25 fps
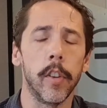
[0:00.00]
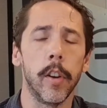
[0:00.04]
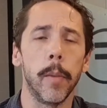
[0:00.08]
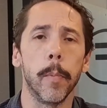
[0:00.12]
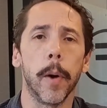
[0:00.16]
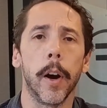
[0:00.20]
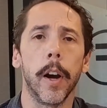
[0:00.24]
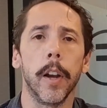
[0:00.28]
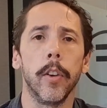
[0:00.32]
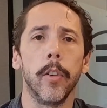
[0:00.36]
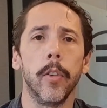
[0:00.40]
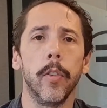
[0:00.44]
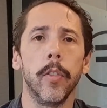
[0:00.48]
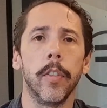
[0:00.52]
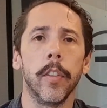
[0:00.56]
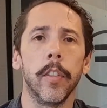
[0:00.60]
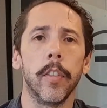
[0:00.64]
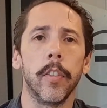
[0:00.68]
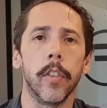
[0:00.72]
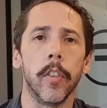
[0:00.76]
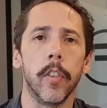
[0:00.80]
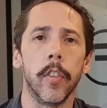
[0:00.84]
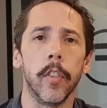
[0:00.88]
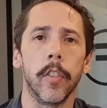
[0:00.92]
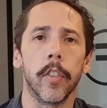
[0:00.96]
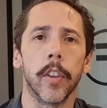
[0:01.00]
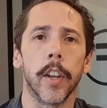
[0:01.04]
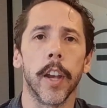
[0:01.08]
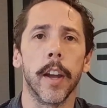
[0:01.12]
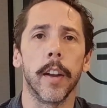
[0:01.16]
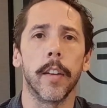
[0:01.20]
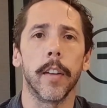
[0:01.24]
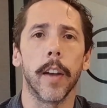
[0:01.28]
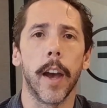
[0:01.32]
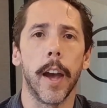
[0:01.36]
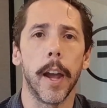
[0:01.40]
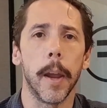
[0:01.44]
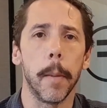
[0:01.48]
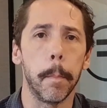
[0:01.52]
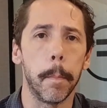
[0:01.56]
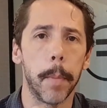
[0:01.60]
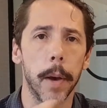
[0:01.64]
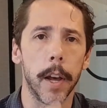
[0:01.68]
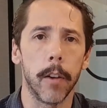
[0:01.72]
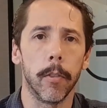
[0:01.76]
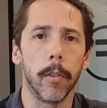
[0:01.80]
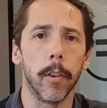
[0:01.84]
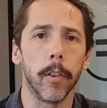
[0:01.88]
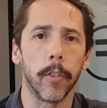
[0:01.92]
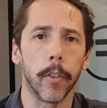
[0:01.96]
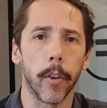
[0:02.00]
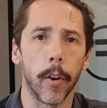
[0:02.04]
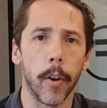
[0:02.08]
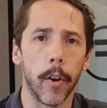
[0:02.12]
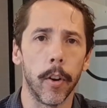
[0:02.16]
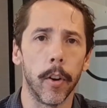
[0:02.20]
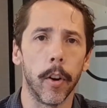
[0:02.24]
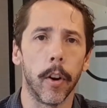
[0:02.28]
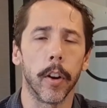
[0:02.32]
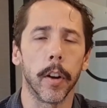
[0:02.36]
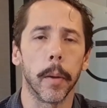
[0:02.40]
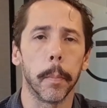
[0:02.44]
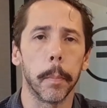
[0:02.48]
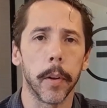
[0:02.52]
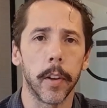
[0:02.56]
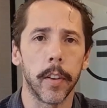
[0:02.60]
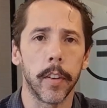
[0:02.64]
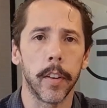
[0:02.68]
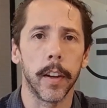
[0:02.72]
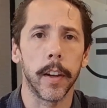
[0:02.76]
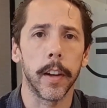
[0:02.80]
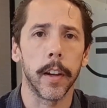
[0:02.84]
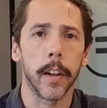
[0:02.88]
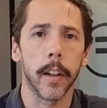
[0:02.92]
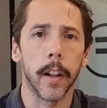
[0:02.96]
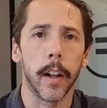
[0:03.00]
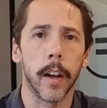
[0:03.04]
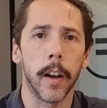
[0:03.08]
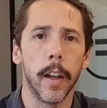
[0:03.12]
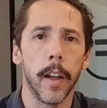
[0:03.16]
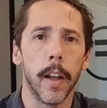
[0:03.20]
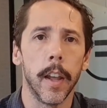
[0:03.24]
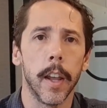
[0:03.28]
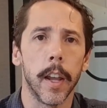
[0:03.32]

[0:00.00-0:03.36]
You might use this to just get a better return on a particular